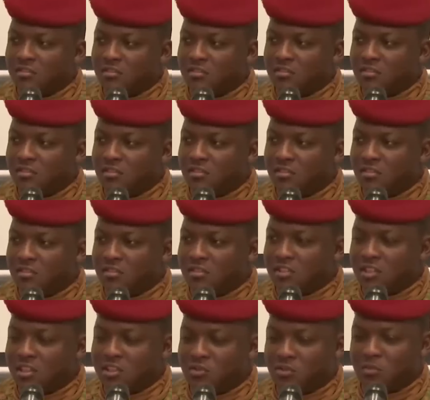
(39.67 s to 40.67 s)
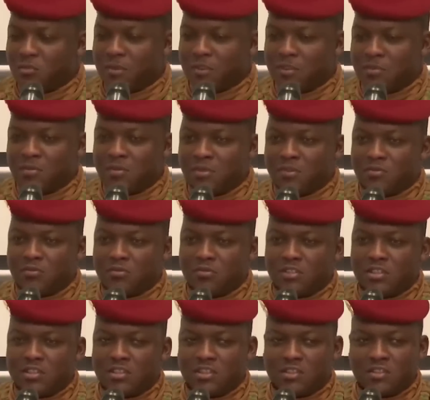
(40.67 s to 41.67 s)
who has been the interim leader of
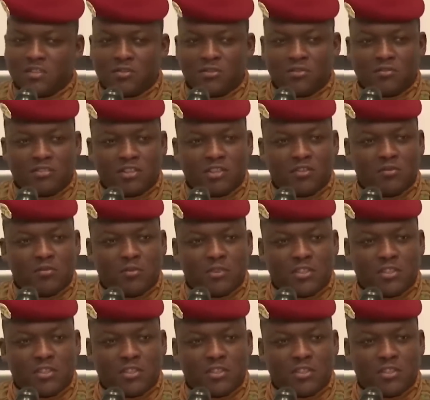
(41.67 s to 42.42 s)
Burkina Faso